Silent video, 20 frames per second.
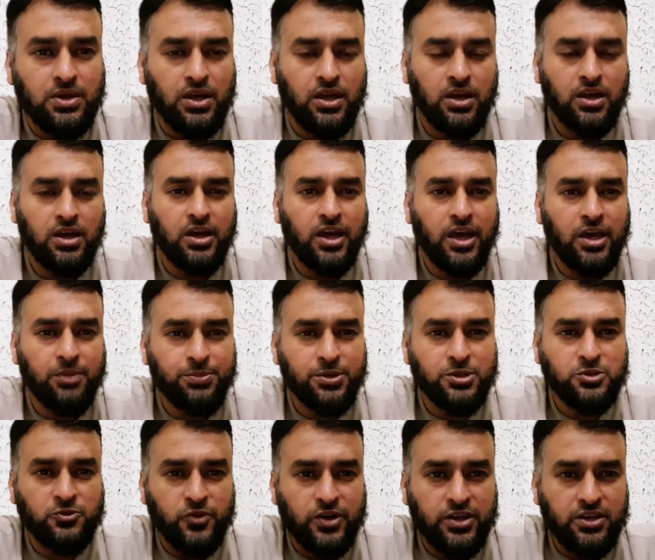
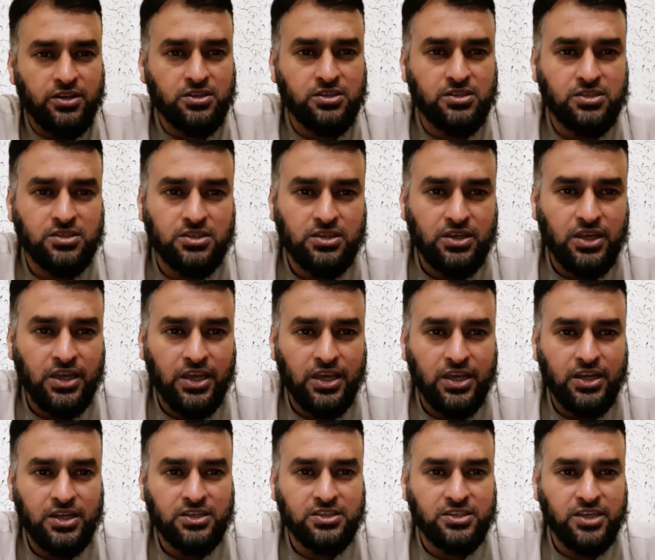herpes virus
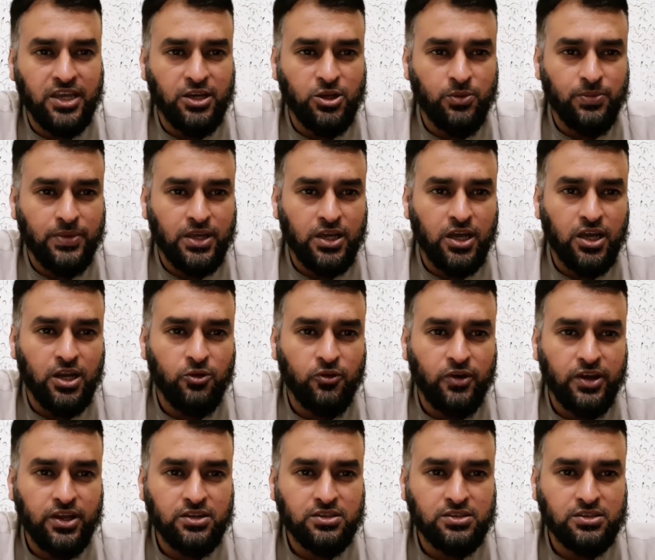and
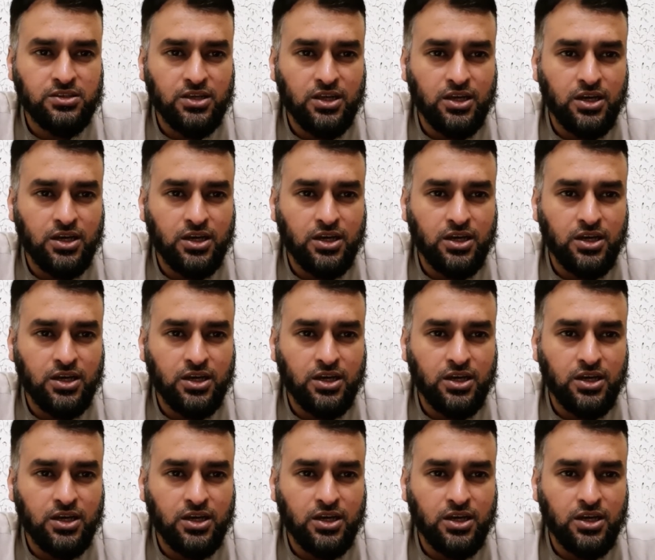cytomegalovirus